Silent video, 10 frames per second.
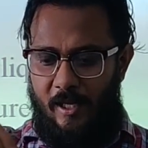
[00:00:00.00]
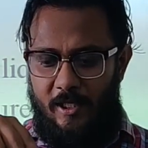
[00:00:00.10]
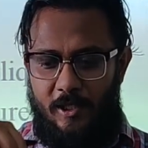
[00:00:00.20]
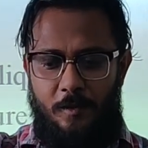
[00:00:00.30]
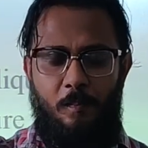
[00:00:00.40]

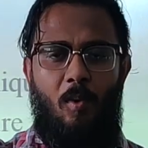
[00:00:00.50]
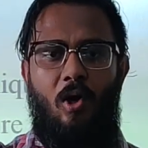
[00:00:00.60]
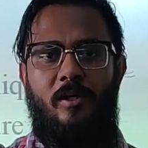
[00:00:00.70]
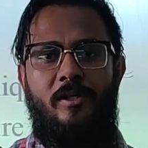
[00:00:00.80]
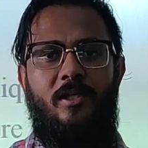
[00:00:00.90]

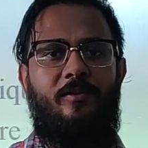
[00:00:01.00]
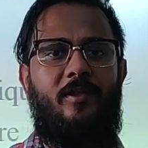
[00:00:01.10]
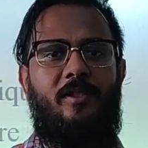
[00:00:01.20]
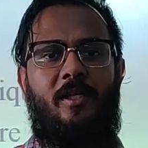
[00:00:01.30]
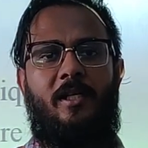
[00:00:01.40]
smaller
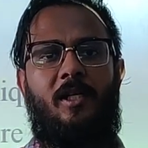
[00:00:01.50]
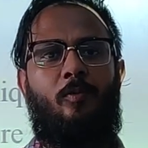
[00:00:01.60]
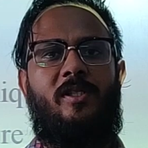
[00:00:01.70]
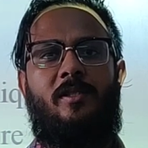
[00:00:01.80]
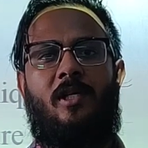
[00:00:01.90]
surface area which is